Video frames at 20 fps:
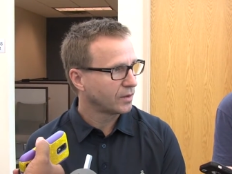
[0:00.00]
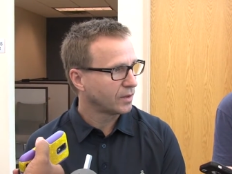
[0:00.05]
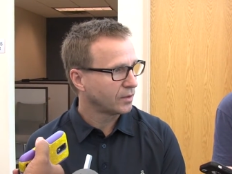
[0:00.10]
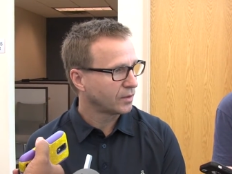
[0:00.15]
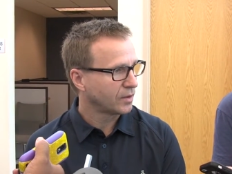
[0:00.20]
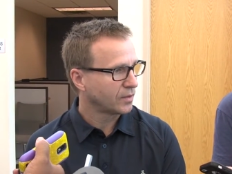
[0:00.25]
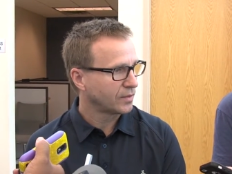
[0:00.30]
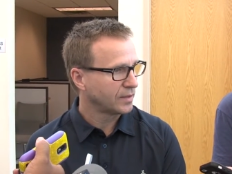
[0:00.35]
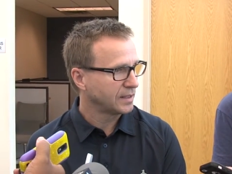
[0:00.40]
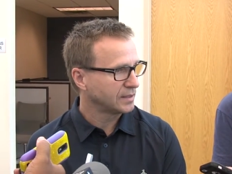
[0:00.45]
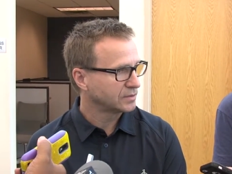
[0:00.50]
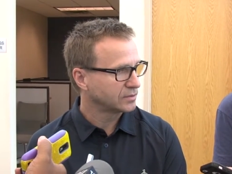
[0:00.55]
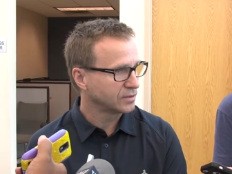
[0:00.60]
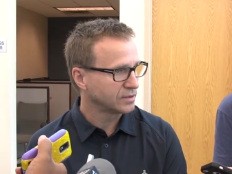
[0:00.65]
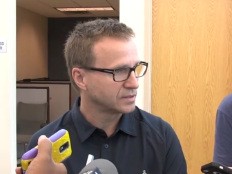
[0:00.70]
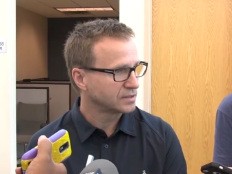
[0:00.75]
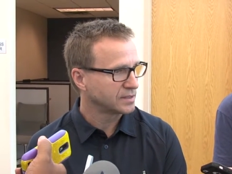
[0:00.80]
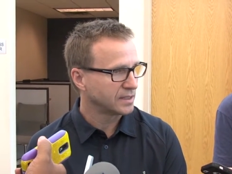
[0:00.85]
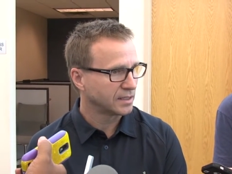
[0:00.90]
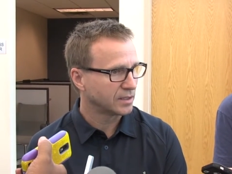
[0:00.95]
all the things
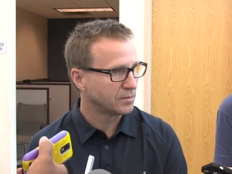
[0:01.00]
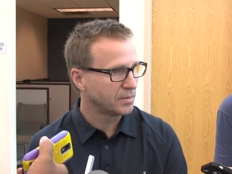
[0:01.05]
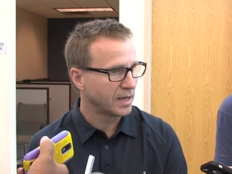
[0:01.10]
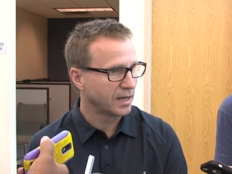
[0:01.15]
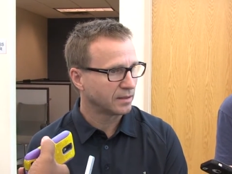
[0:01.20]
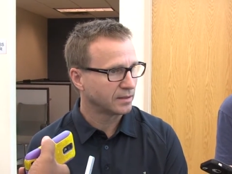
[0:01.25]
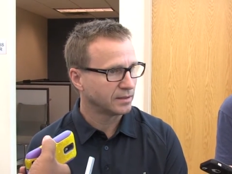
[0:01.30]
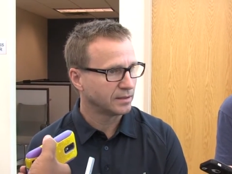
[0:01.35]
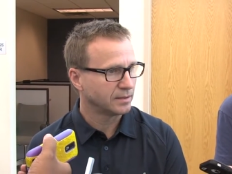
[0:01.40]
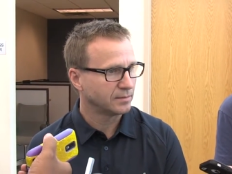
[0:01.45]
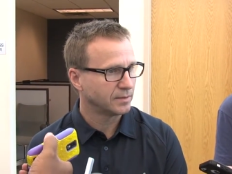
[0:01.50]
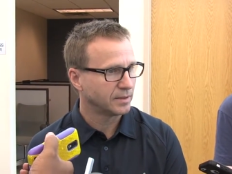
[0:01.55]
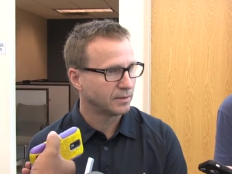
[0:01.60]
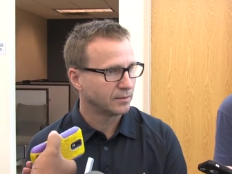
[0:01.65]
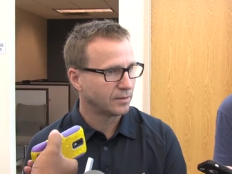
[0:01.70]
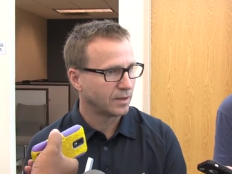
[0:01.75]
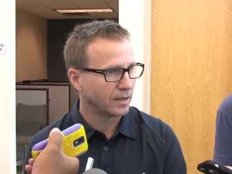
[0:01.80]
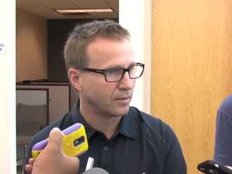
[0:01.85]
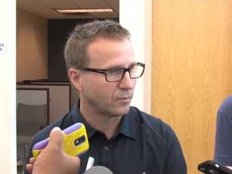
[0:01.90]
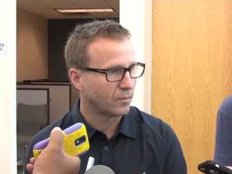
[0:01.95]
that are said about him,
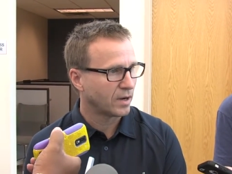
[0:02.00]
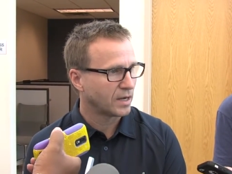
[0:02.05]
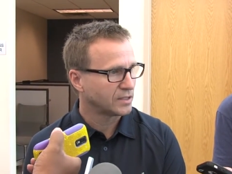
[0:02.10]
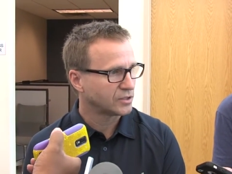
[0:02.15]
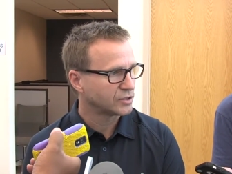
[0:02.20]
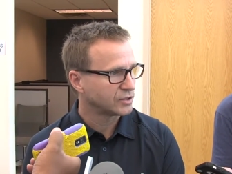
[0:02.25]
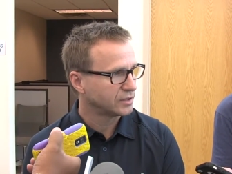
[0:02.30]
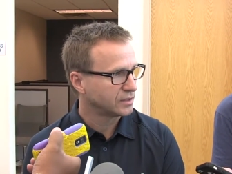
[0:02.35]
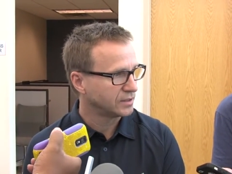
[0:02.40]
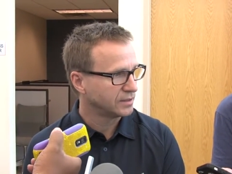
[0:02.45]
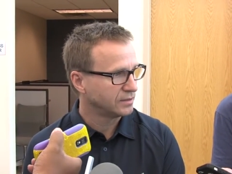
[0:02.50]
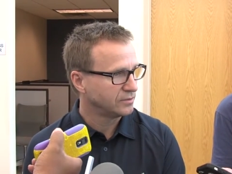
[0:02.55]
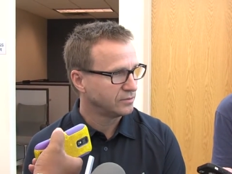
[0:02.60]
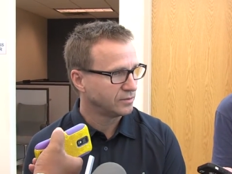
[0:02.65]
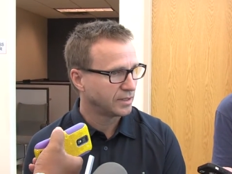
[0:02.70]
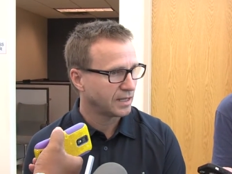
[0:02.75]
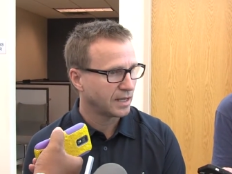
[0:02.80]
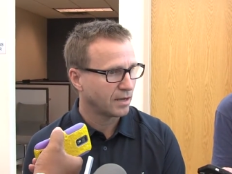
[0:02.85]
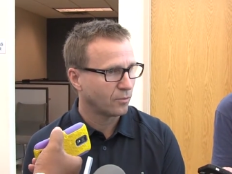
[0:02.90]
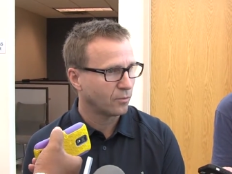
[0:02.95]
and, and why should he?
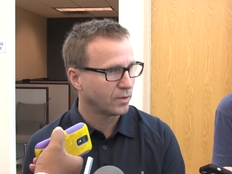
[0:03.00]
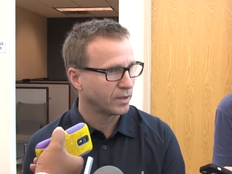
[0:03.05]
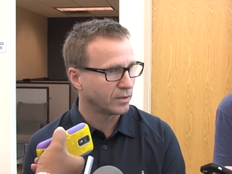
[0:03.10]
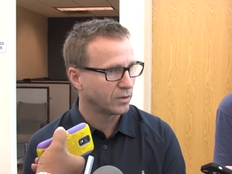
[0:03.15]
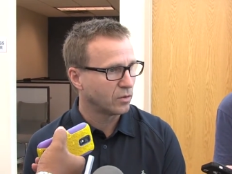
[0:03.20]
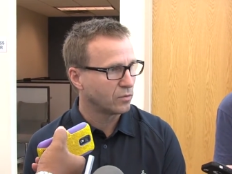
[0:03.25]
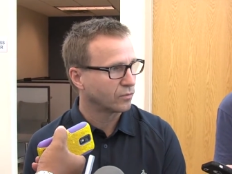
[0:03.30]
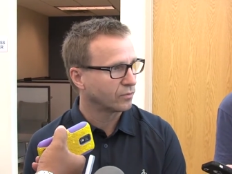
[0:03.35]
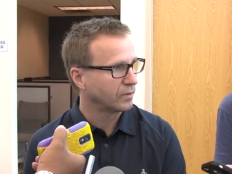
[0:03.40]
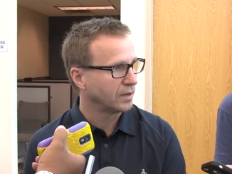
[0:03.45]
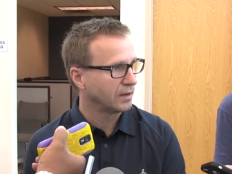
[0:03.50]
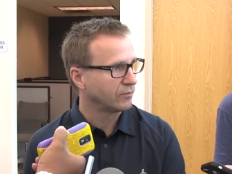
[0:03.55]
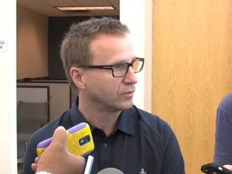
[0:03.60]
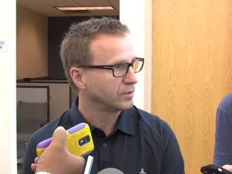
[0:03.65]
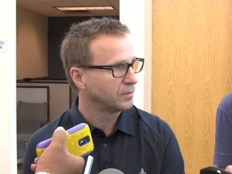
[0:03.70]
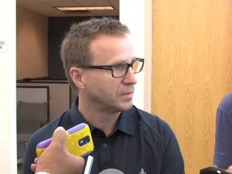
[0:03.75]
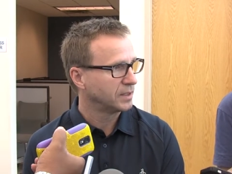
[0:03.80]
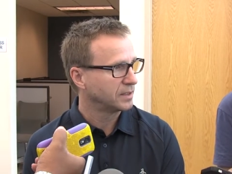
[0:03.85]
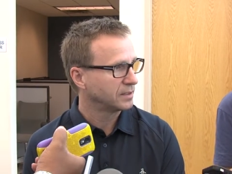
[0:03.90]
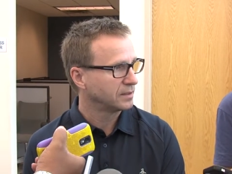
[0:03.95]
You can't win over
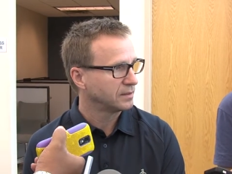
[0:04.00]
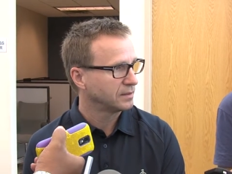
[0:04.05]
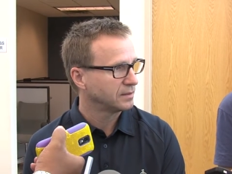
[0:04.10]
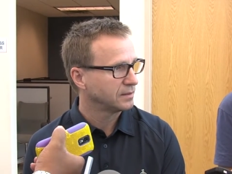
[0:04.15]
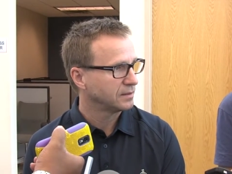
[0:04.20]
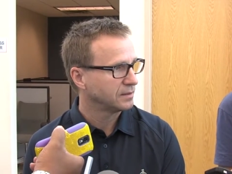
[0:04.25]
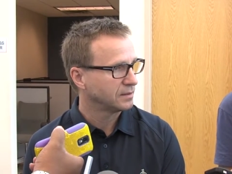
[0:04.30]
everybody.